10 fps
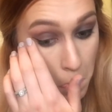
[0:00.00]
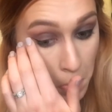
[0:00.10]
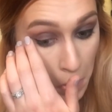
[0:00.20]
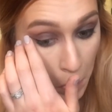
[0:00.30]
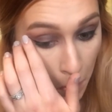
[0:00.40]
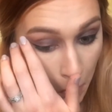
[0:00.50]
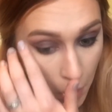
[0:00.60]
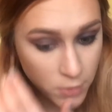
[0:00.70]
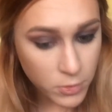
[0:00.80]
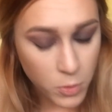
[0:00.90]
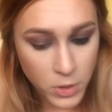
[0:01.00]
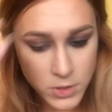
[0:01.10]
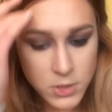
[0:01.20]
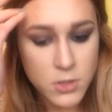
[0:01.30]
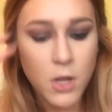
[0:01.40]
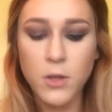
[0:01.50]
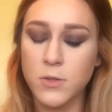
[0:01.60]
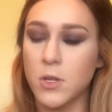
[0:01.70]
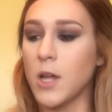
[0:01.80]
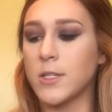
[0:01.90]
But of course, there's all
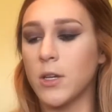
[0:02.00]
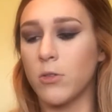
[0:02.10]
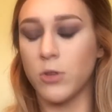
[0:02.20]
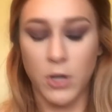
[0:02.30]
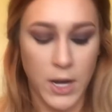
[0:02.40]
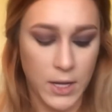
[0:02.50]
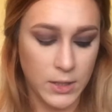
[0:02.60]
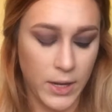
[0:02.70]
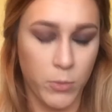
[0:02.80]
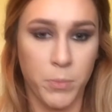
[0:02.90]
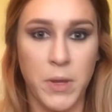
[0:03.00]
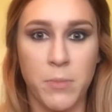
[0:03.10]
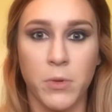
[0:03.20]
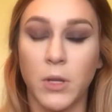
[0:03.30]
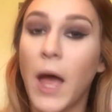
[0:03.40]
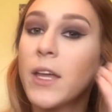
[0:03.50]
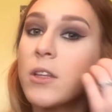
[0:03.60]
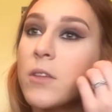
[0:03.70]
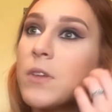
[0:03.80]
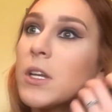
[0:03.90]
those thoughts that go through your head, like, will people
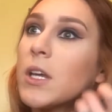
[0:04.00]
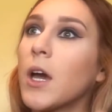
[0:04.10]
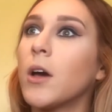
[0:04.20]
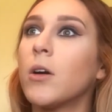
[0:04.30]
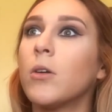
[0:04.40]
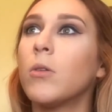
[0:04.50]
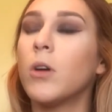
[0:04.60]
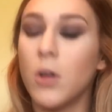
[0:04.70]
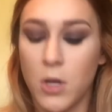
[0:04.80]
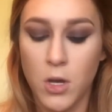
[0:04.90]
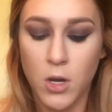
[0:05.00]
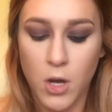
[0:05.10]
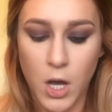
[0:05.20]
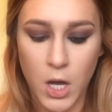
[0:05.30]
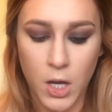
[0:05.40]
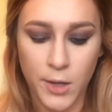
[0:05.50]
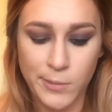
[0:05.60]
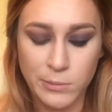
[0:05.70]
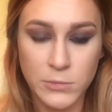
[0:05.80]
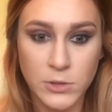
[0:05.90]
like the video?
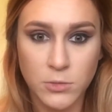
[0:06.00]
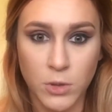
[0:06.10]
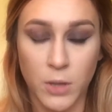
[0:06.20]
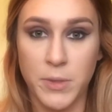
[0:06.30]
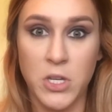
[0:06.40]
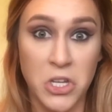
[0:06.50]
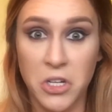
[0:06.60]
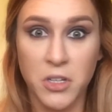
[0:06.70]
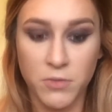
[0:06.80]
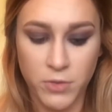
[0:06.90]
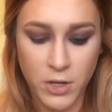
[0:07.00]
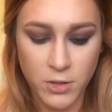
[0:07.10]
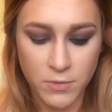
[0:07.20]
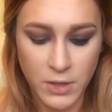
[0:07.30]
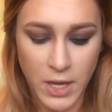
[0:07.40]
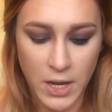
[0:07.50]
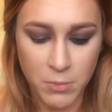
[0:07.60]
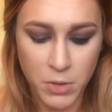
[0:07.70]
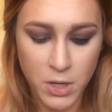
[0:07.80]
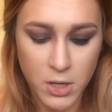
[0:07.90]
Will I be good in front of the
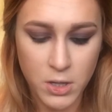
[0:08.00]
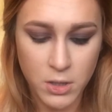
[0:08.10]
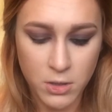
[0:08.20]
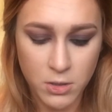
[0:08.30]
camera?